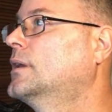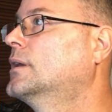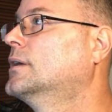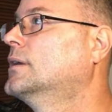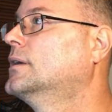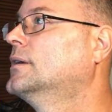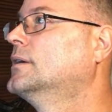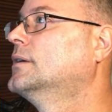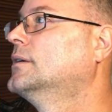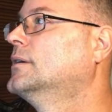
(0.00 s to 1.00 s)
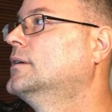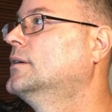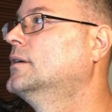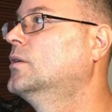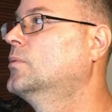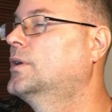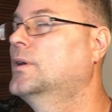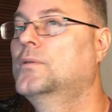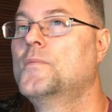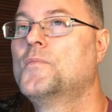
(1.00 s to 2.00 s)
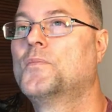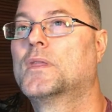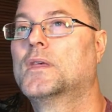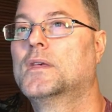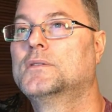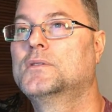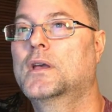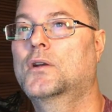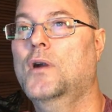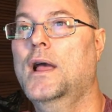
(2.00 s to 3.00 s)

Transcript: There we go. So that Christ will be